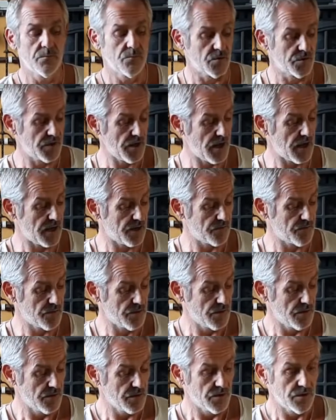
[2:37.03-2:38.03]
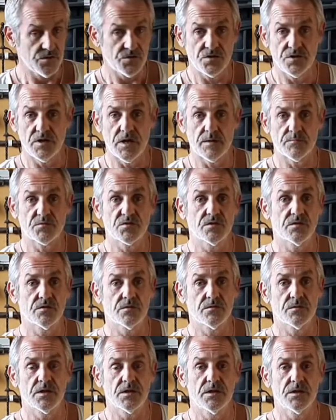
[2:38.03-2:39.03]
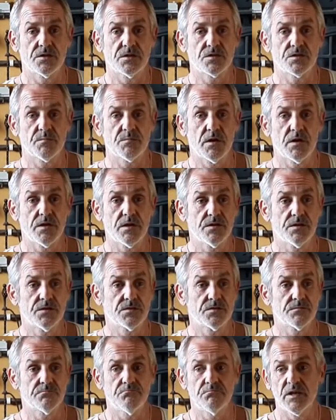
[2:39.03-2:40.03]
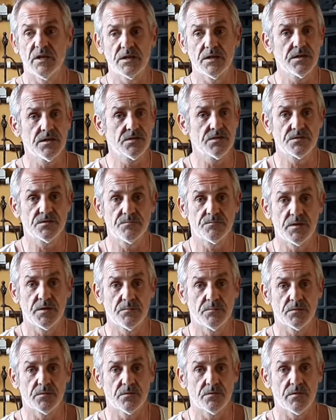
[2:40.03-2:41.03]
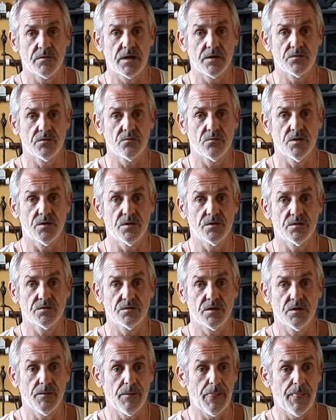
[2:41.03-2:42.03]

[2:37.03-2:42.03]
But now, she absolutely inspires millions of people around the world.